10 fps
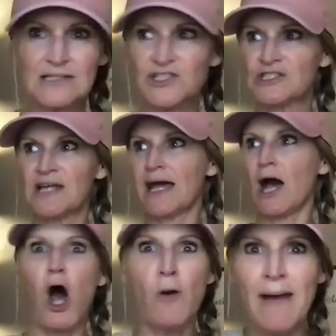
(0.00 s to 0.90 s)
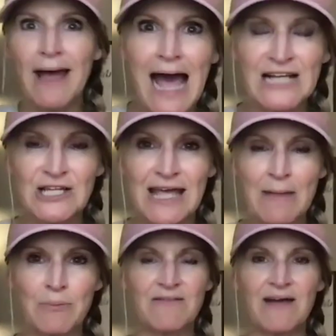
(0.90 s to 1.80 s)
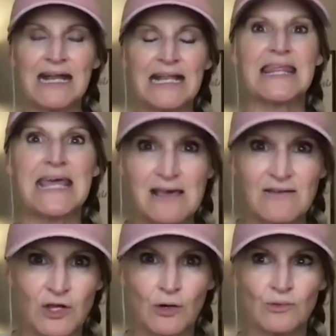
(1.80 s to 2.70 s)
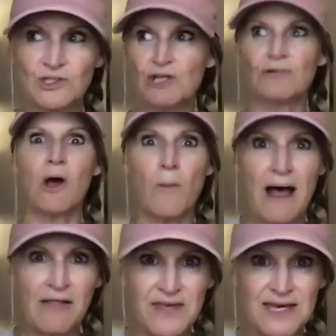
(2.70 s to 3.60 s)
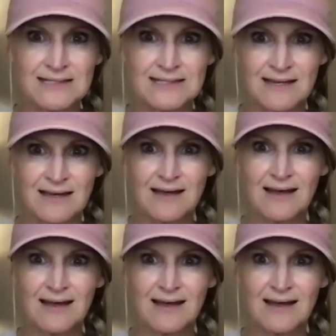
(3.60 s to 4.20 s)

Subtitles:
It's just like, oh my gosh, I can't believe I didn't think of you. Do you know about this?